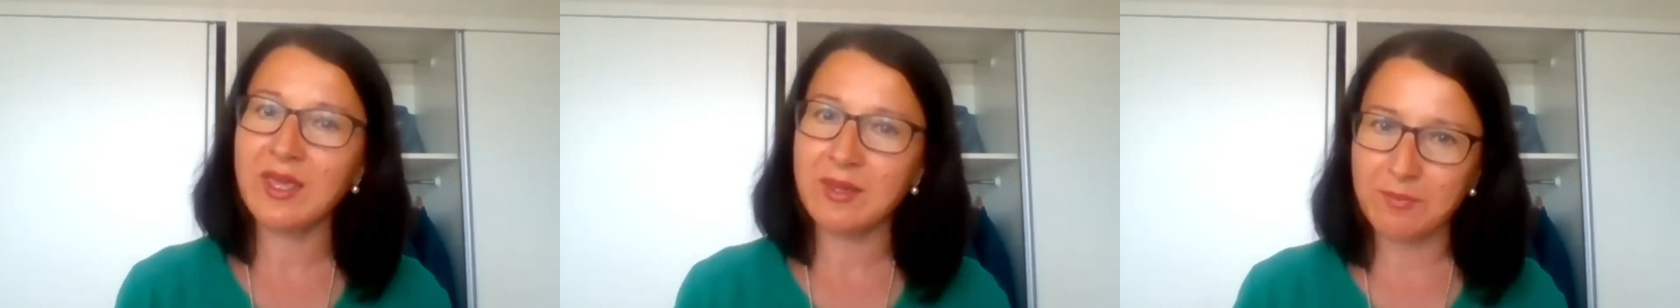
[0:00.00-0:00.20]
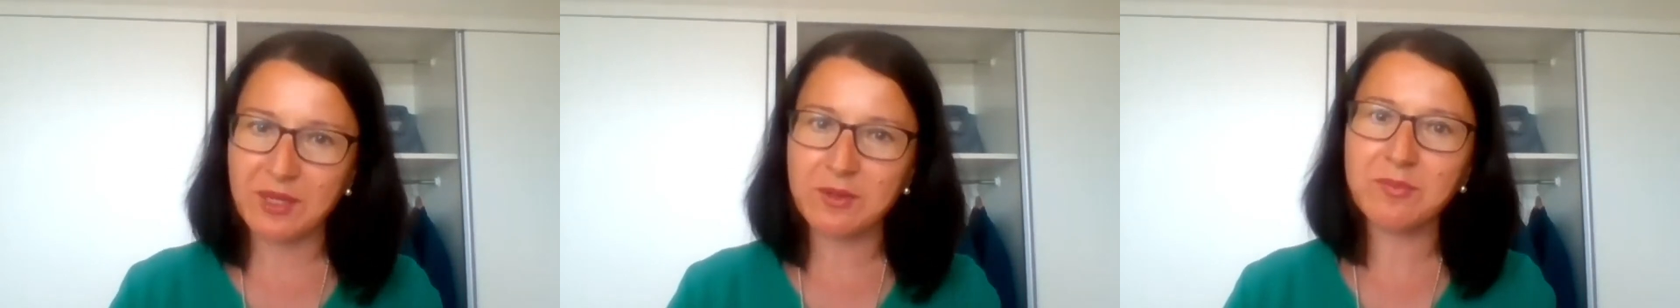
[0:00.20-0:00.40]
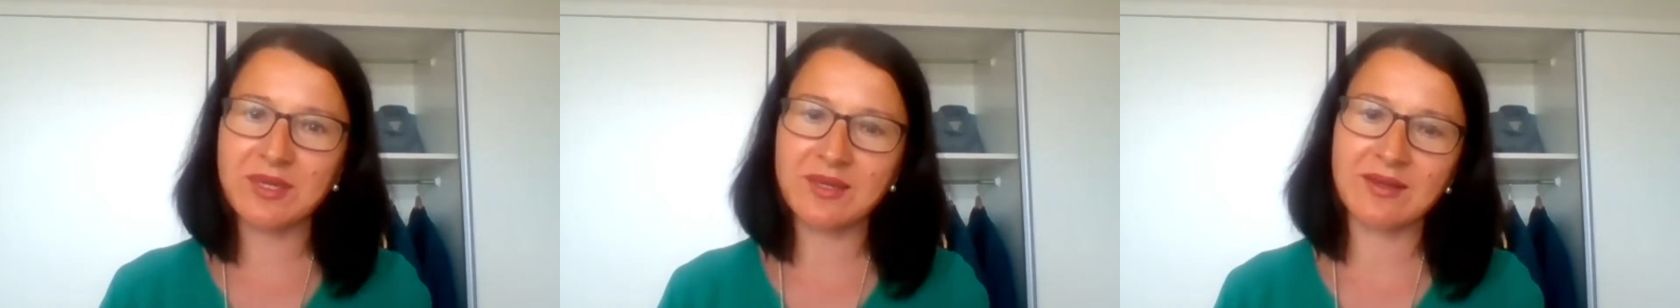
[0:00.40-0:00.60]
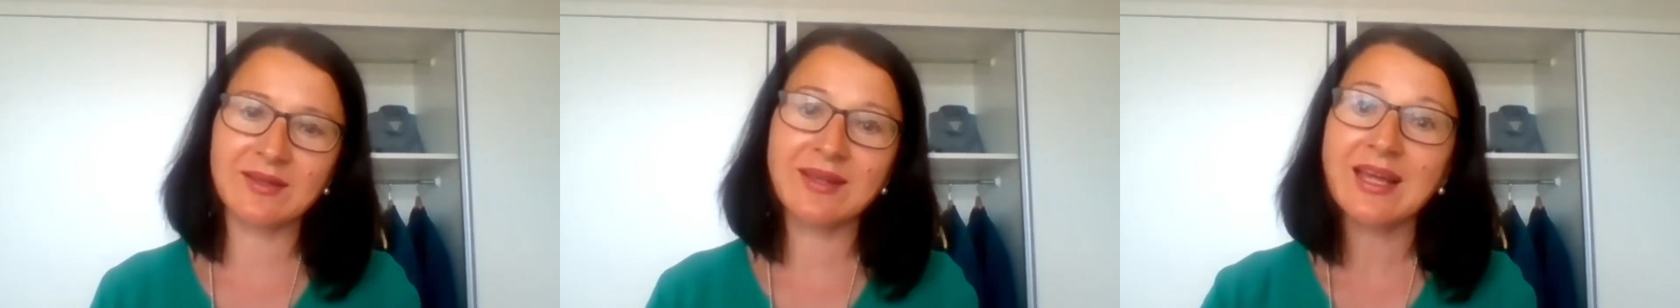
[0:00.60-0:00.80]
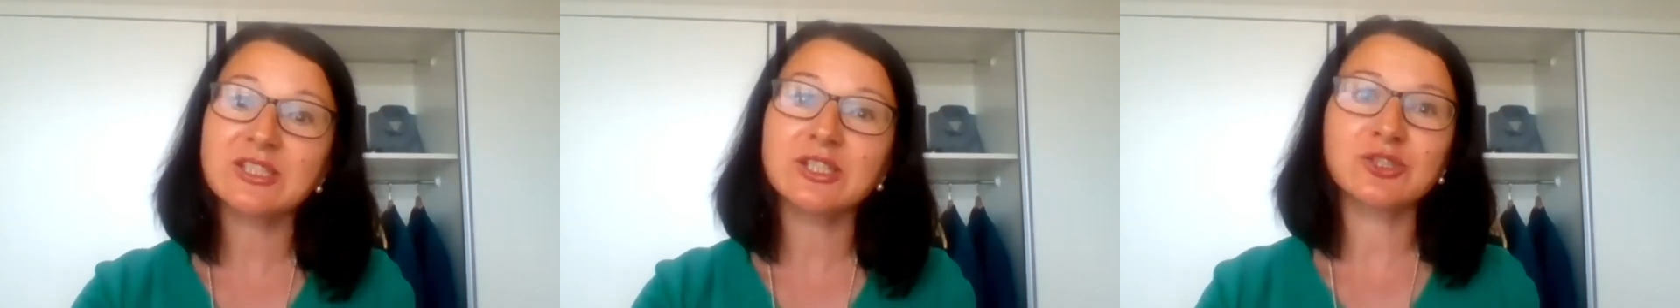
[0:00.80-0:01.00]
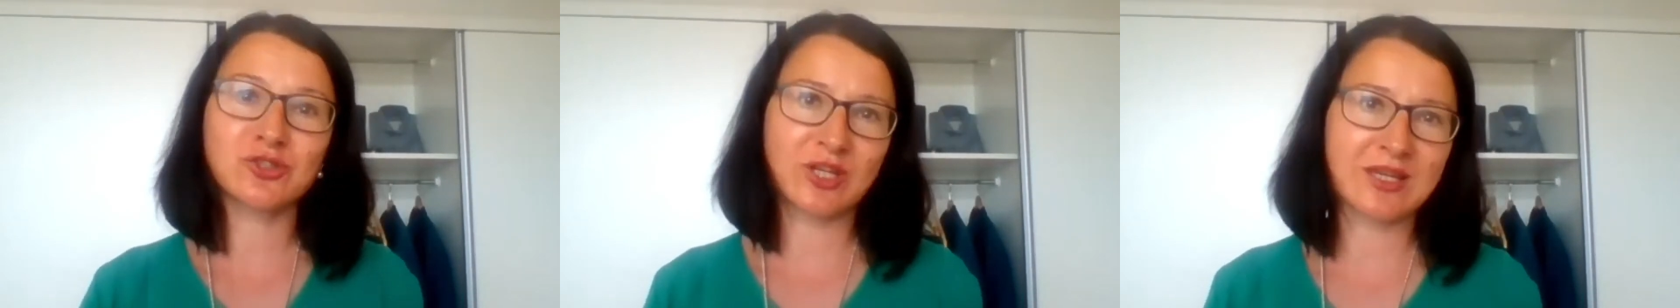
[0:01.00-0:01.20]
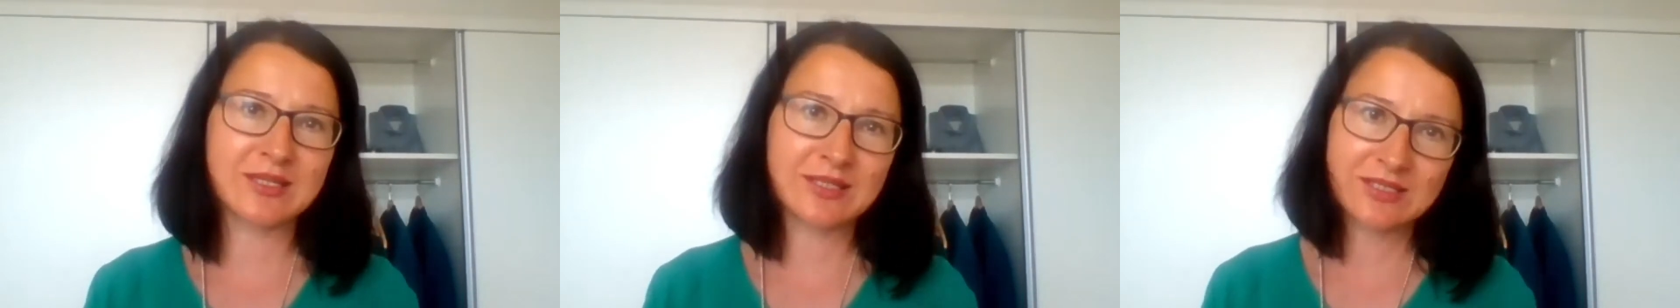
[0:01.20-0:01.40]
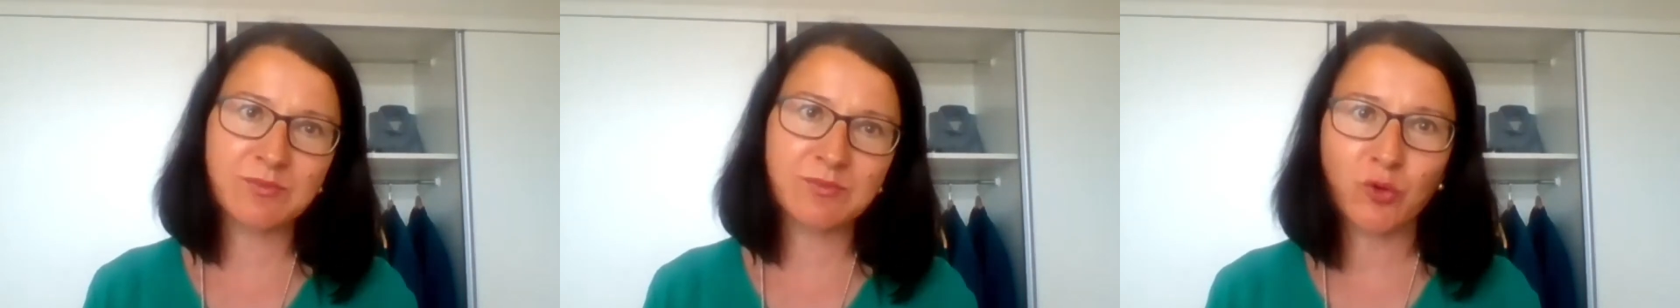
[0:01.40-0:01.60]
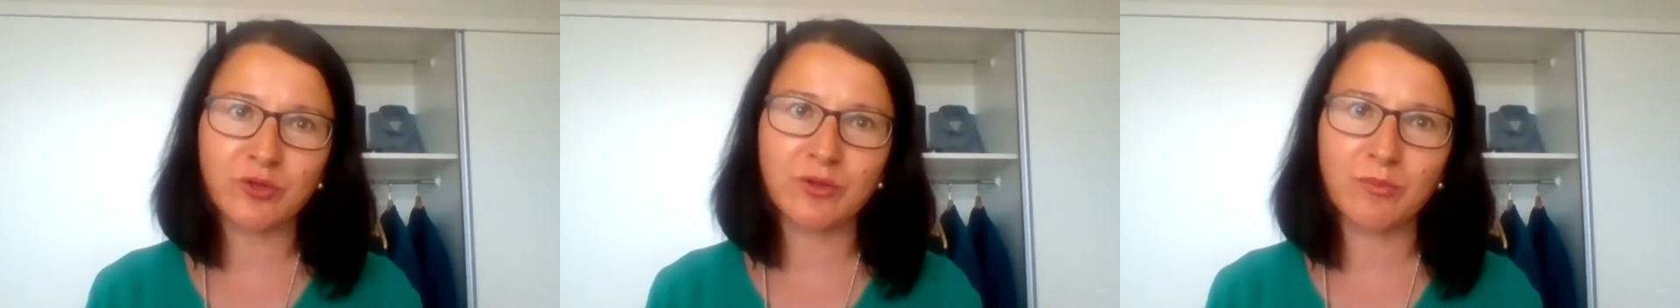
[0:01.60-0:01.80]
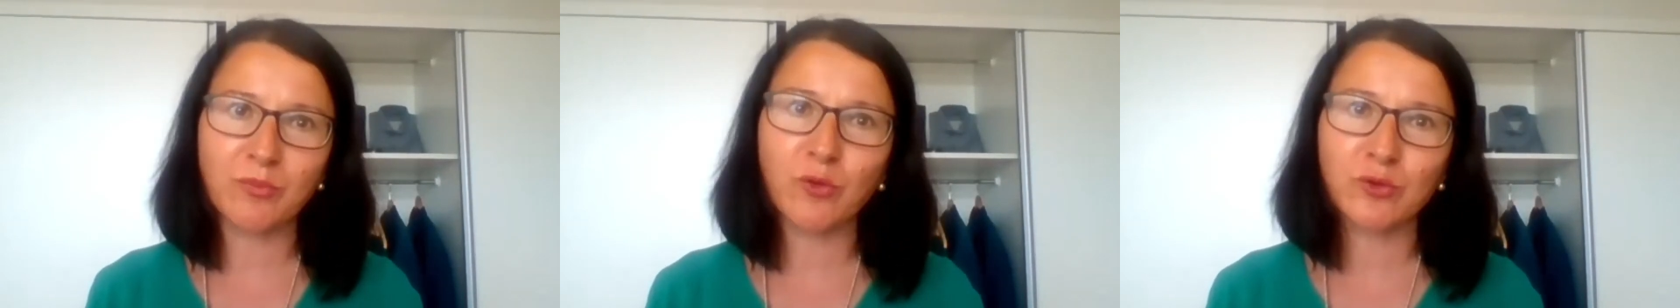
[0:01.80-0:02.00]
Maybe another thing is more
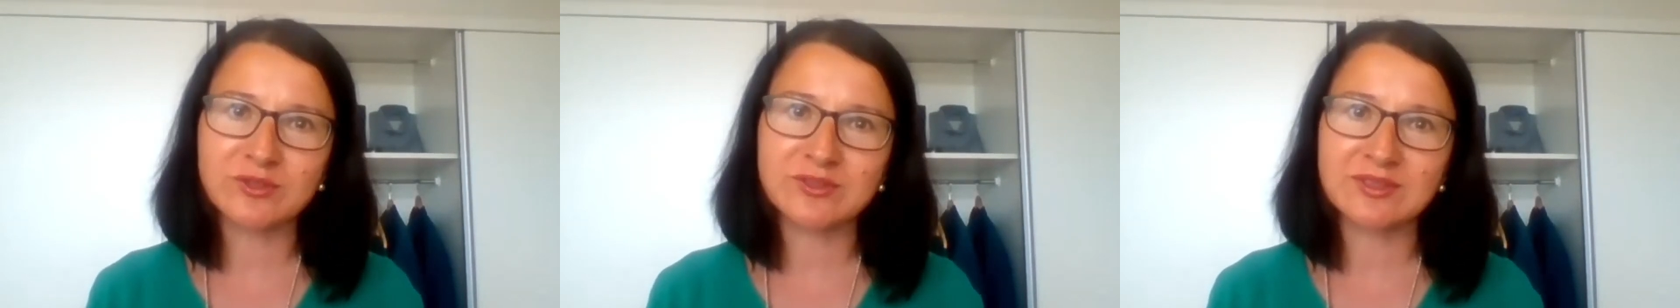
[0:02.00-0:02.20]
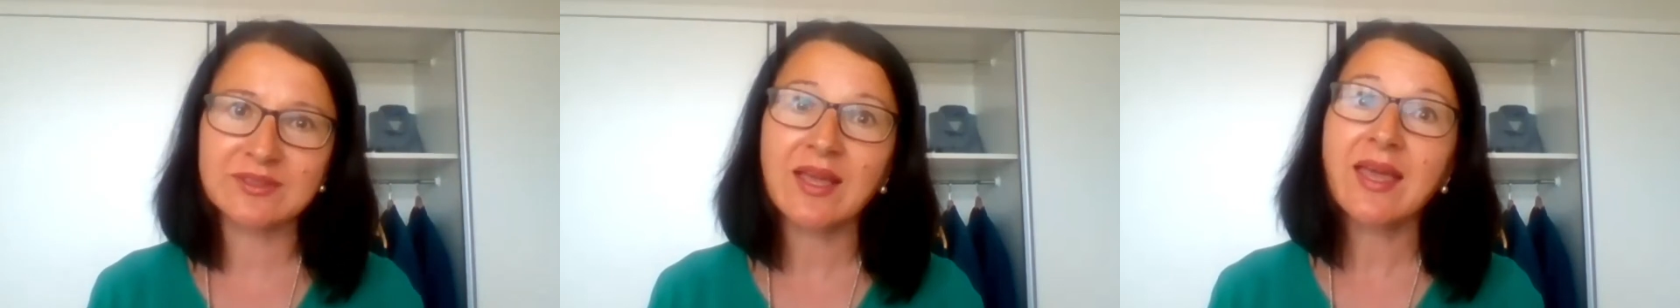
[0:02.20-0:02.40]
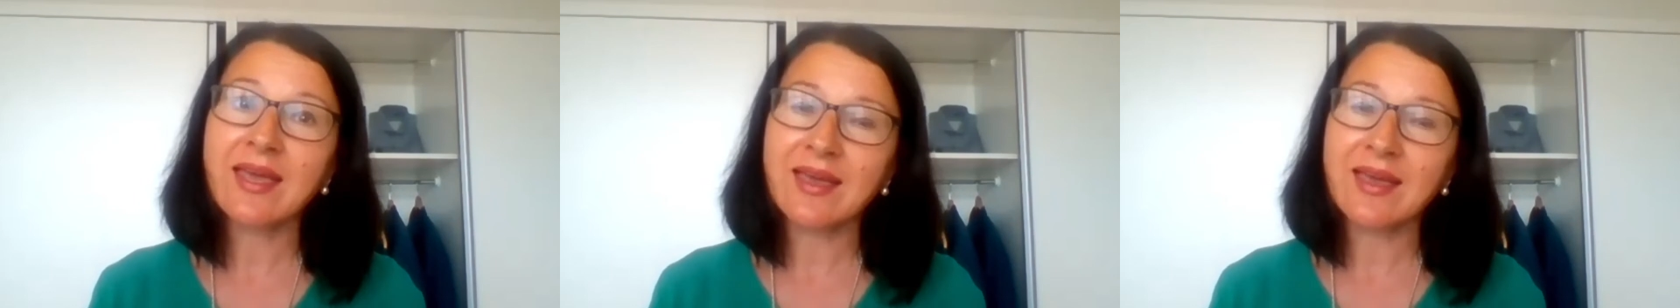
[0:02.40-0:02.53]
important.